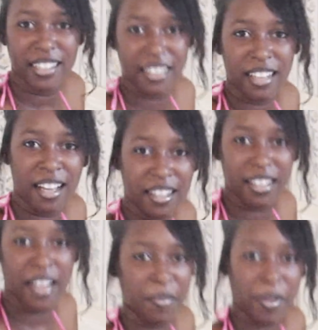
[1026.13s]
and I
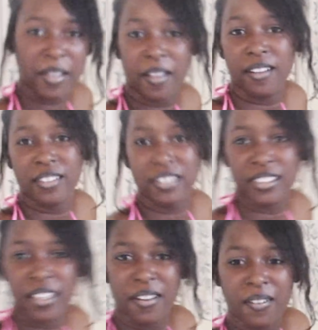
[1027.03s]
like my color,
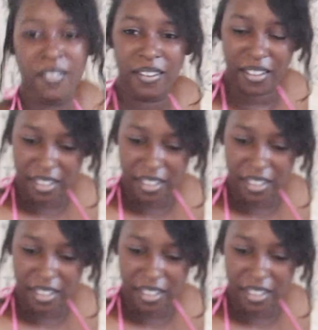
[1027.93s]
so